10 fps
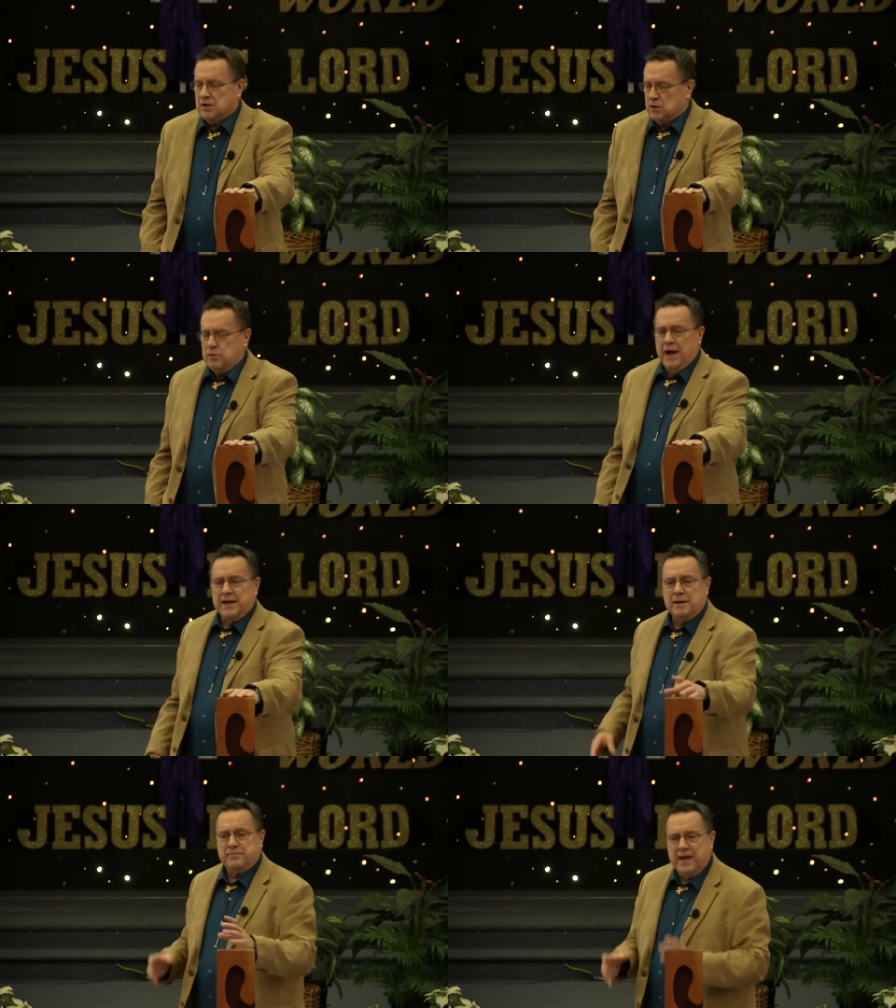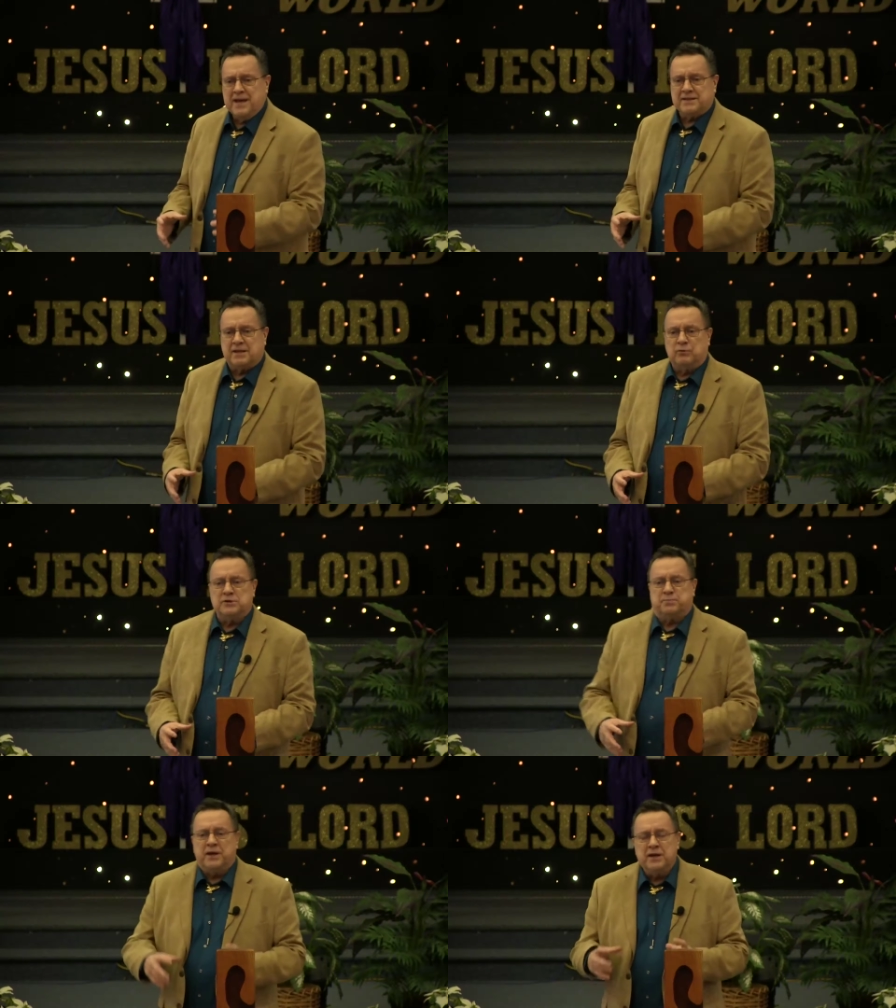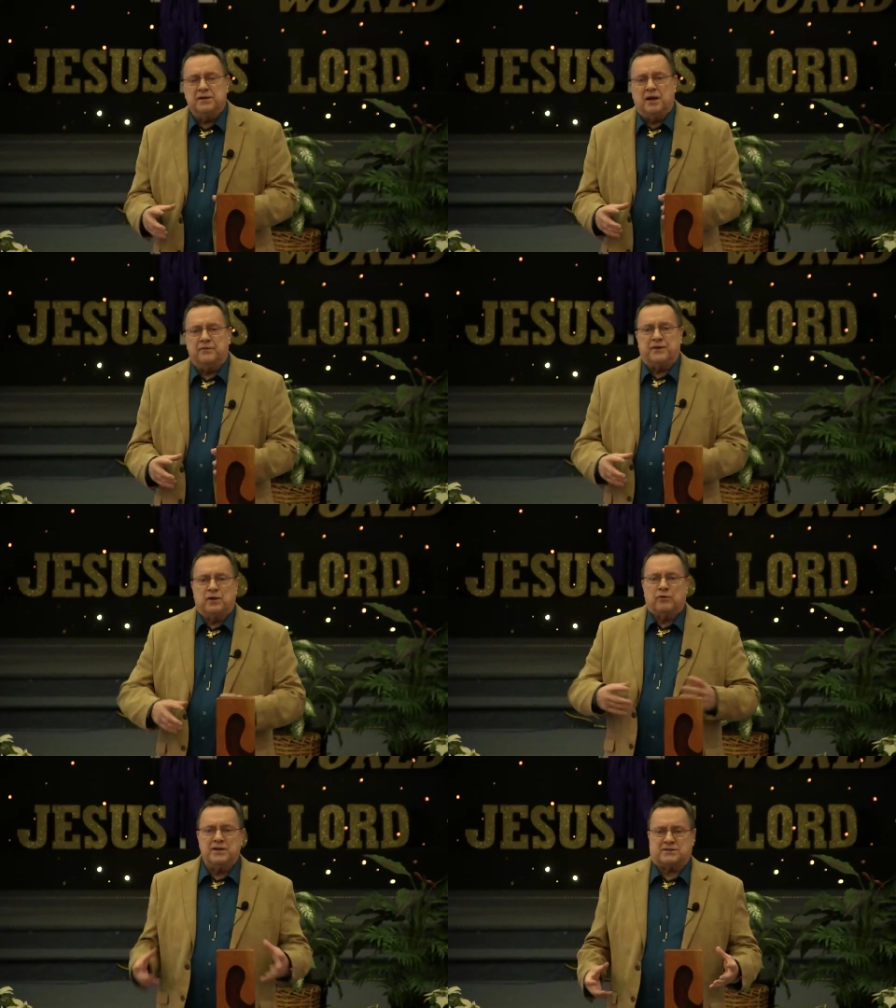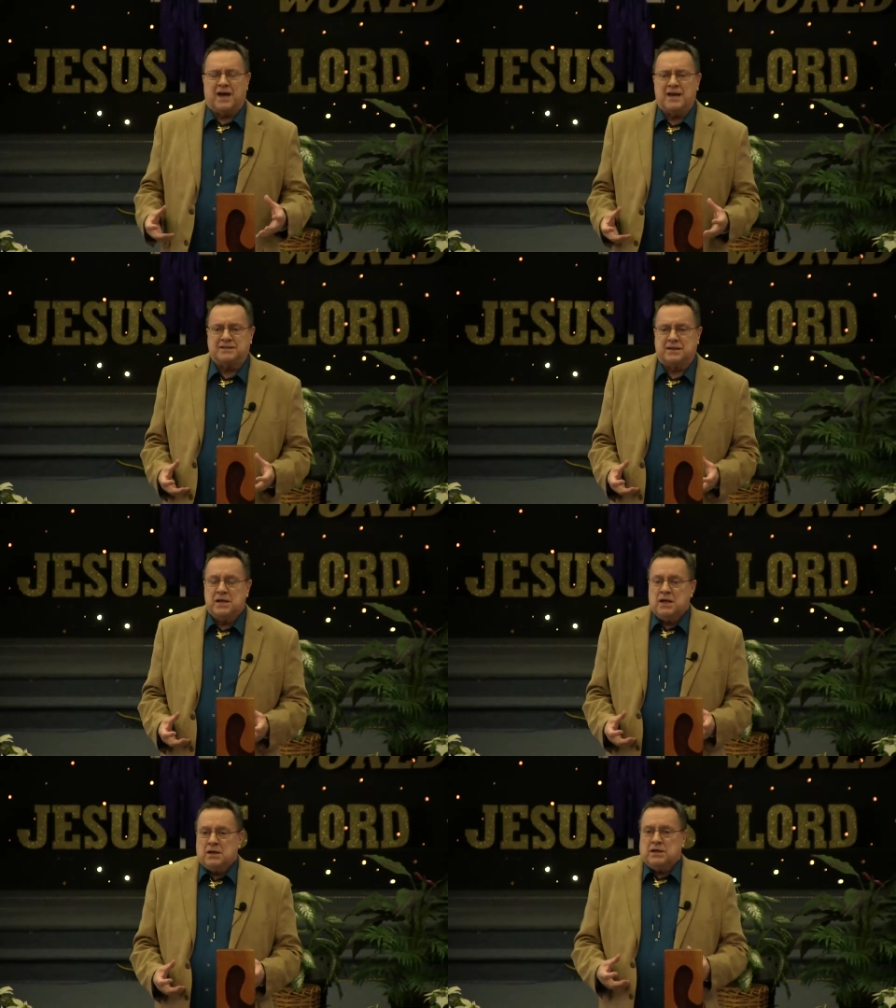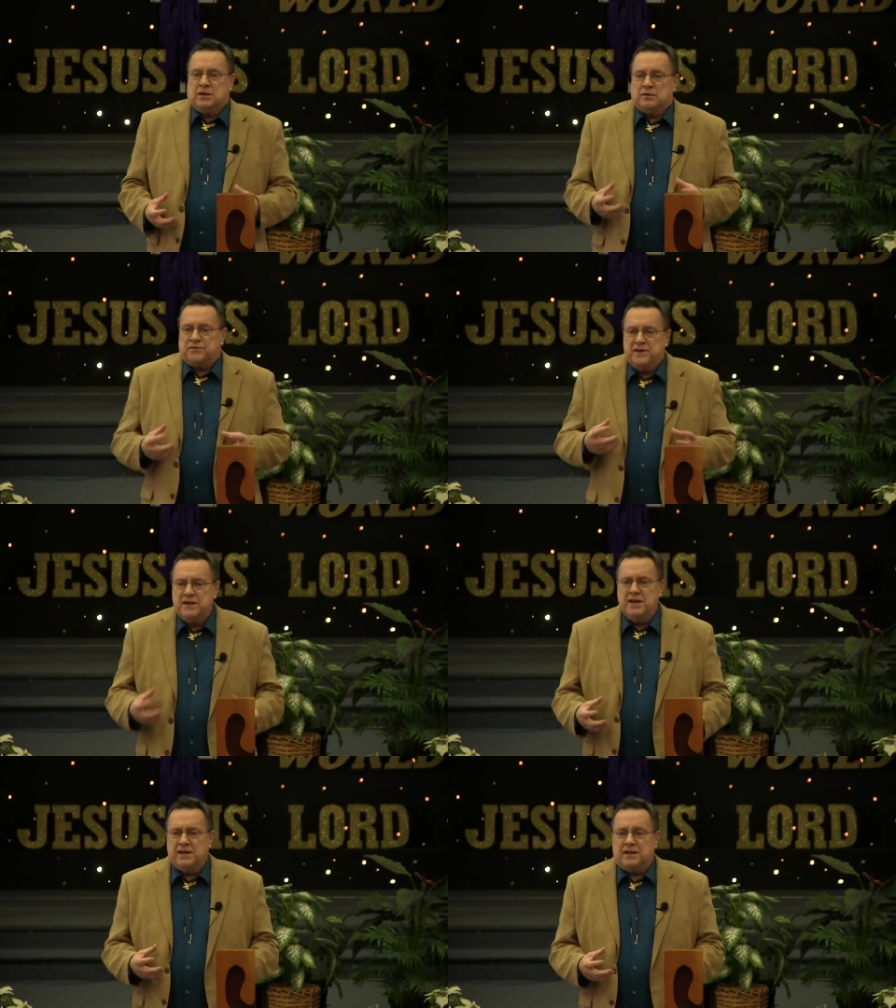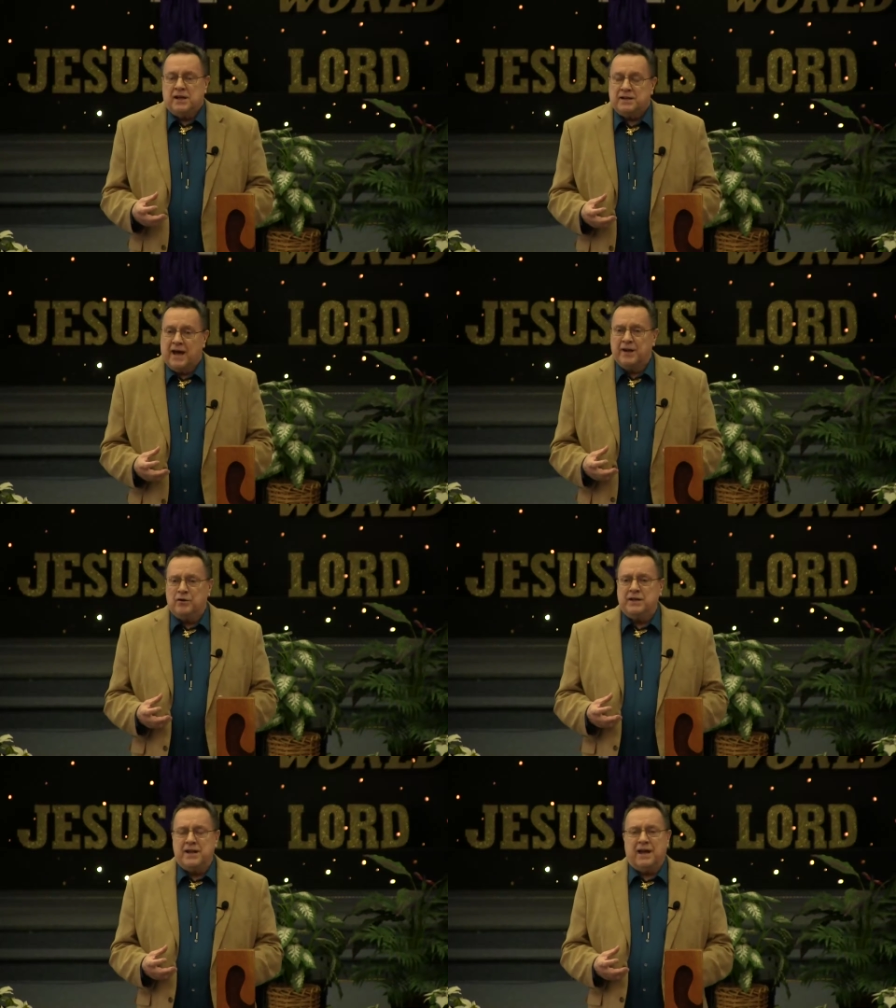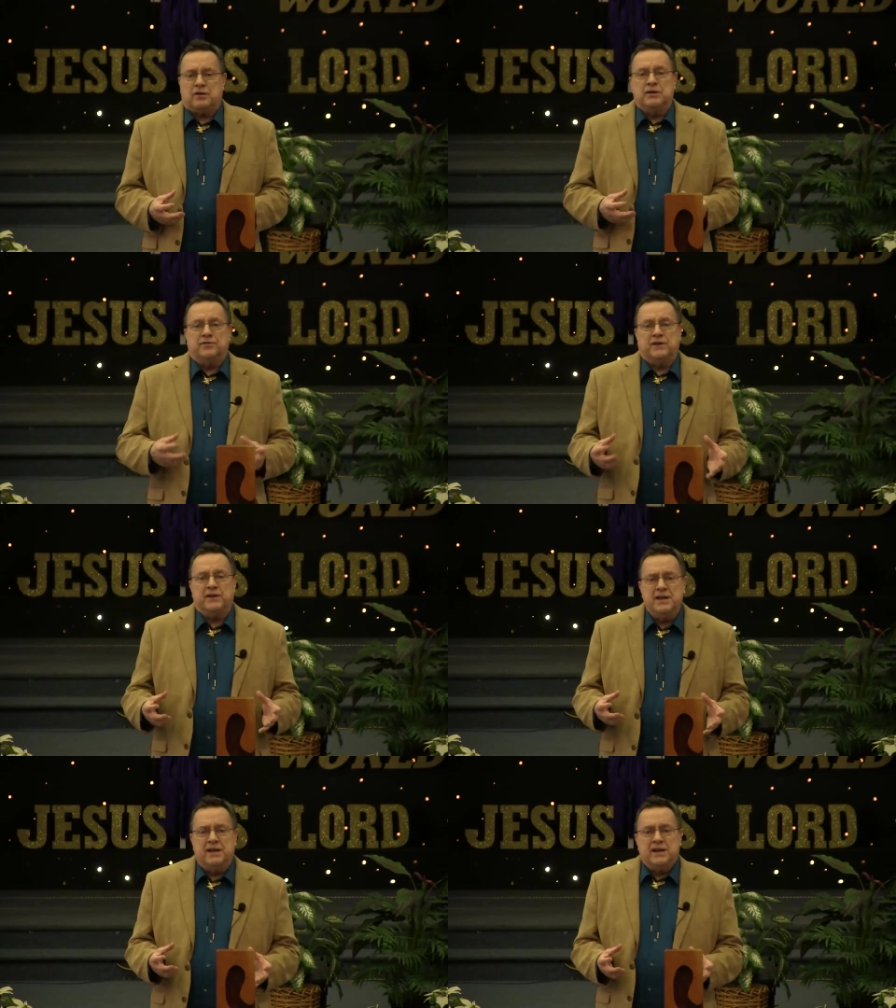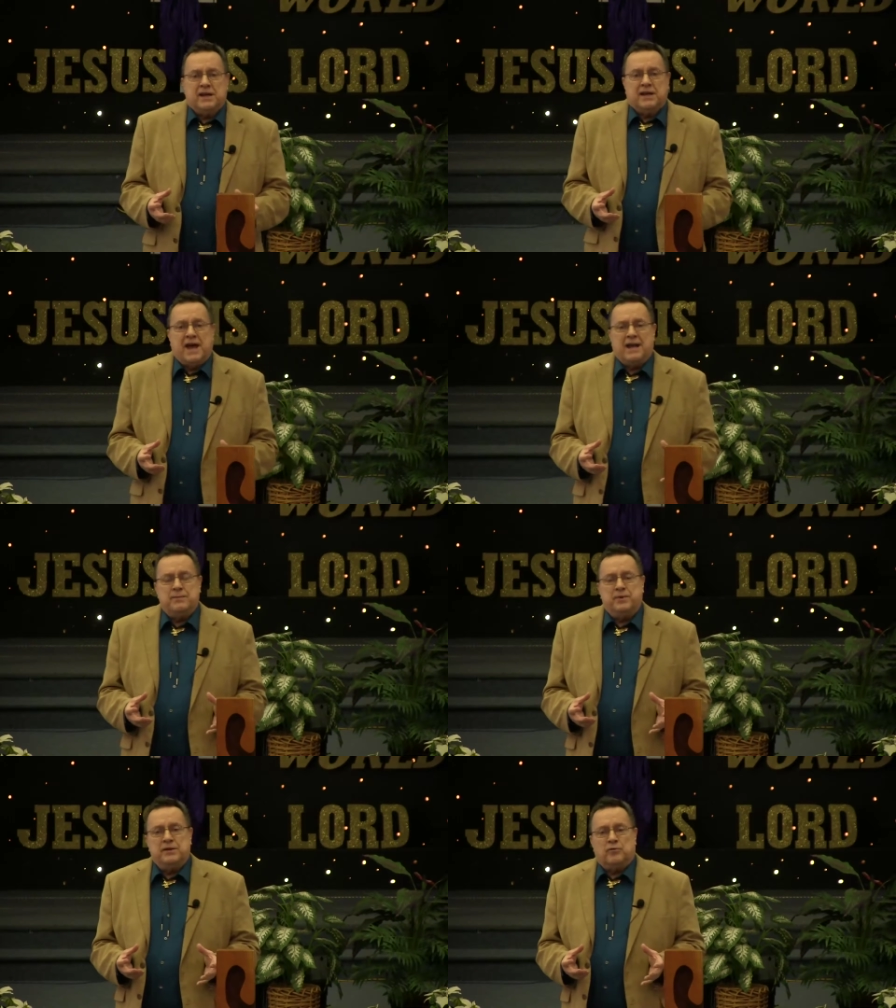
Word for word: Who had a basket was big enough and the right size that he could fit in it? Not only that could he fit in it, it had to be